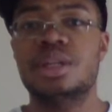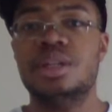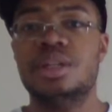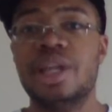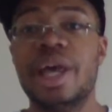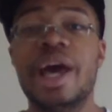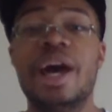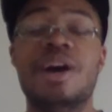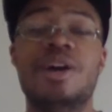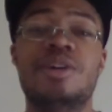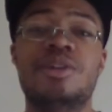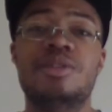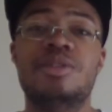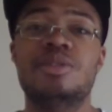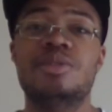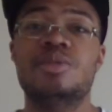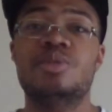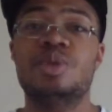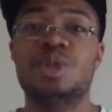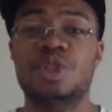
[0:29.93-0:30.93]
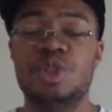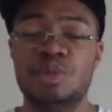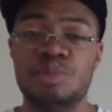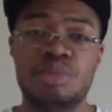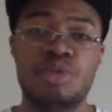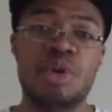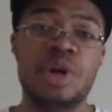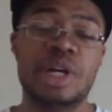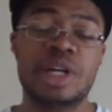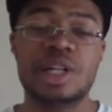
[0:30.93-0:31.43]
Now, with your
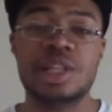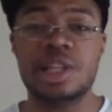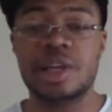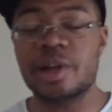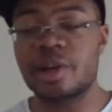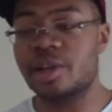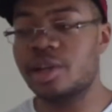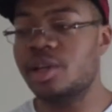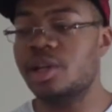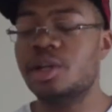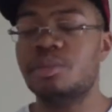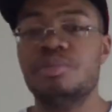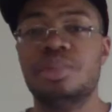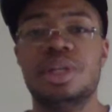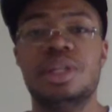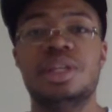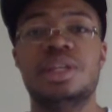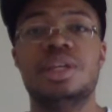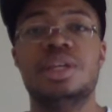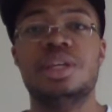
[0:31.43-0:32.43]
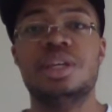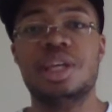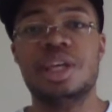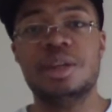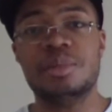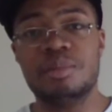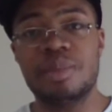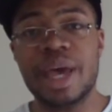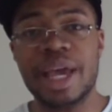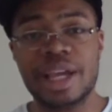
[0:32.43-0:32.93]
boy clearing up and
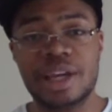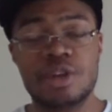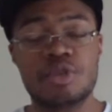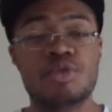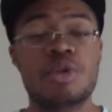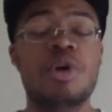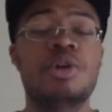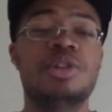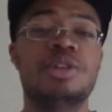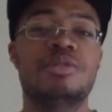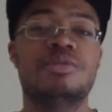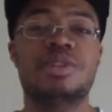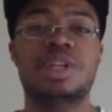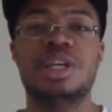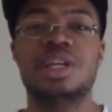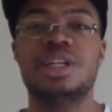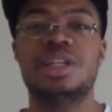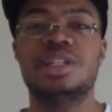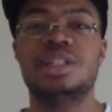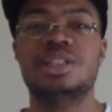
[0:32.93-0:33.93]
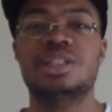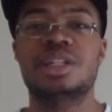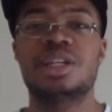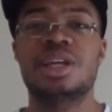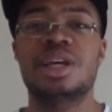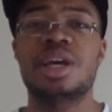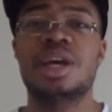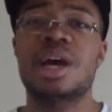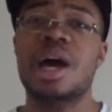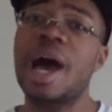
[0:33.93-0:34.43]
getting back in the role of things,
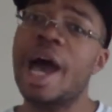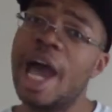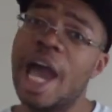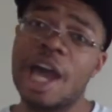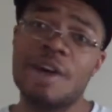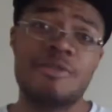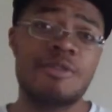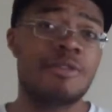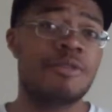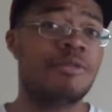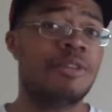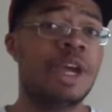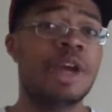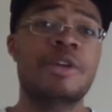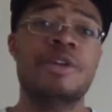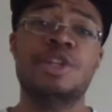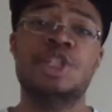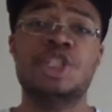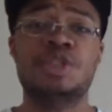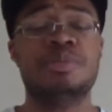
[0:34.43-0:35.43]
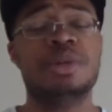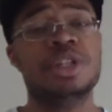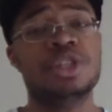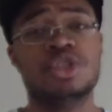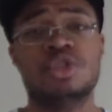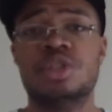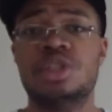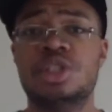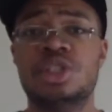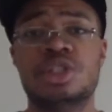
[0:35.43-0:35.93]
I have a very
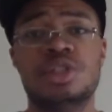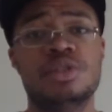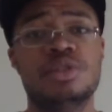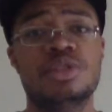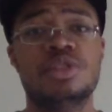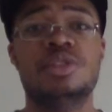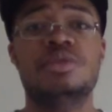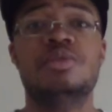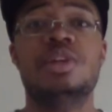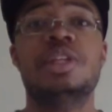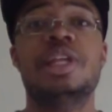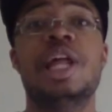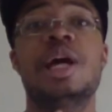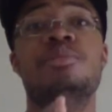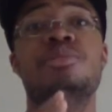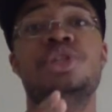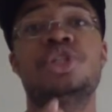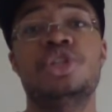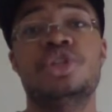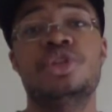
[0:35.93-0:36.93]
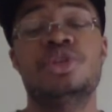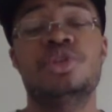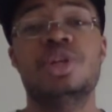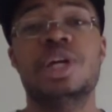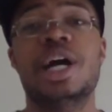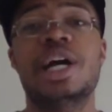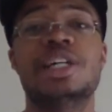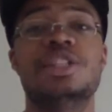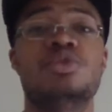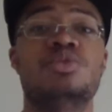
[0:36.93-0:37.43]
special exclusive that I'm sure you
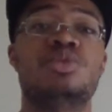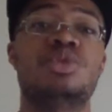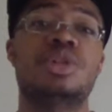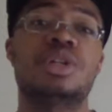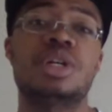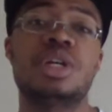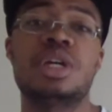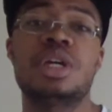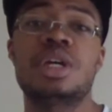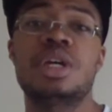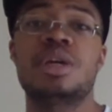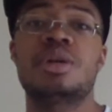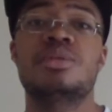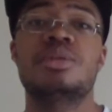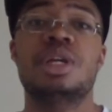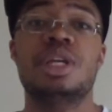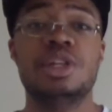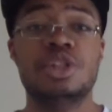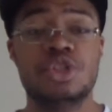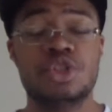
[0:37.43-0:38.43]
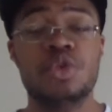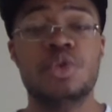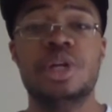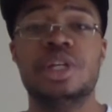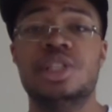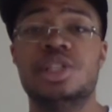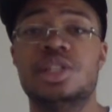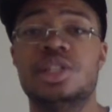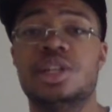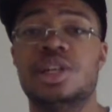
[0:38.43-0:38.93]
guys will
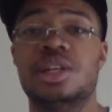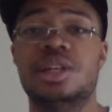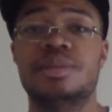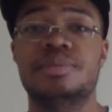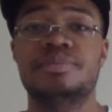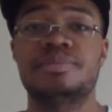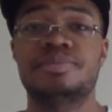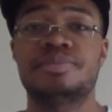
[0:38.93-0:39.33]
enjoy today.